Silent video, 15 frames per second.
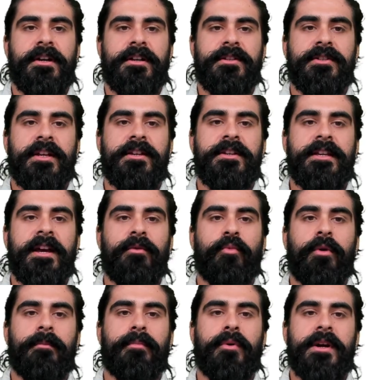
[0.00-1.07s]
so that you get
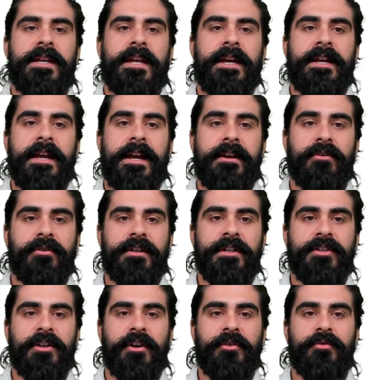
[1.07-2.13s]
1.88 on
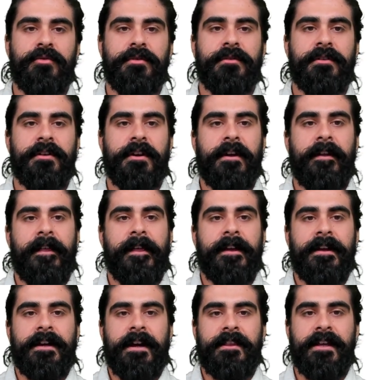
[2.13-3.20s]
its own?
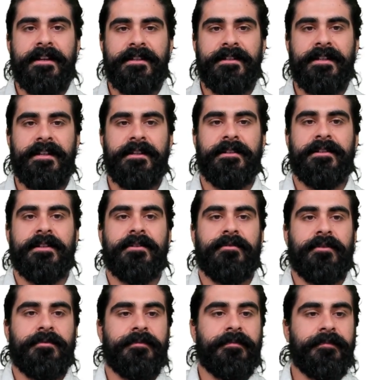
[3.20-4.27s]
And that's t is
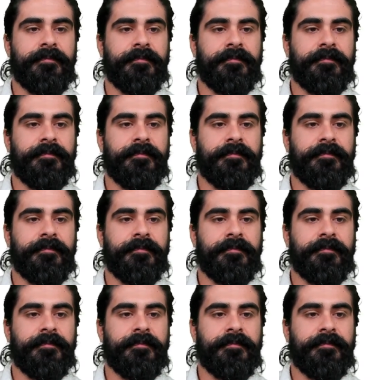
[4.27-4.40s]
zero.